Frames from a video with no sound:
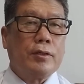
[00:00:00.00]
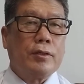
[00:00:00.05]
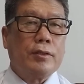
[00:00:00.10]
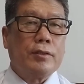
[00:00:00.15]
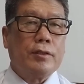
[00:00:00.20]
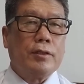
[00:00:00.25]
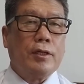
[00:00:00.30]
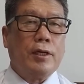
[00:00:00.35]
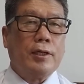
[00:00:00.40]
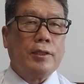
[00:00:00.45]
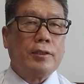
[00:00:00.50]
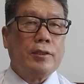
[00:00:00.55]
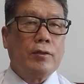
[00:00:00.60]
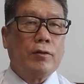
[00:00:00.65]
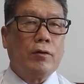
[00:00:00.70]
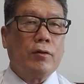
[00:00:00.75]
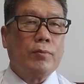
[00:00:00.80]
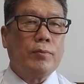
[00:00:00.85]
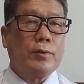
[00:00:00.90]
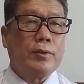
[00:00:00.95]
Selection
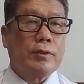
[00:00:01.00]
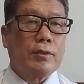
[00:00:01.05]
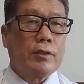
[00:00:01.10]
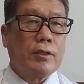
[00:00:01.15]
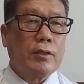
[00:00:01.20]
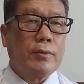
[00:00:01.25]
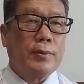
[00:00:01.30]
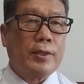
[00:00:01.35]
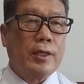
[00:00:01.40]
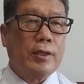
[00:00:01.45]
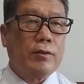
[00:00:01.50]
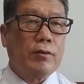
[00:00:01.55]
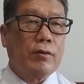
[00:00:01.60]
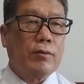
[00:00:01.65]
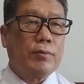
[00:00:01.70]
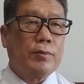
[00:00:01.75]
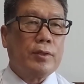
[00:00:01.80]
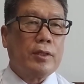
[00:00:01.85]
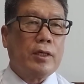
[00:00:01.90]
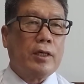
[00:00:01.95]
of certificate
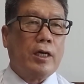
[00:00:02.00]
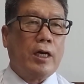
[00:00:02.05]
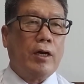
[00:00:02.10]
of the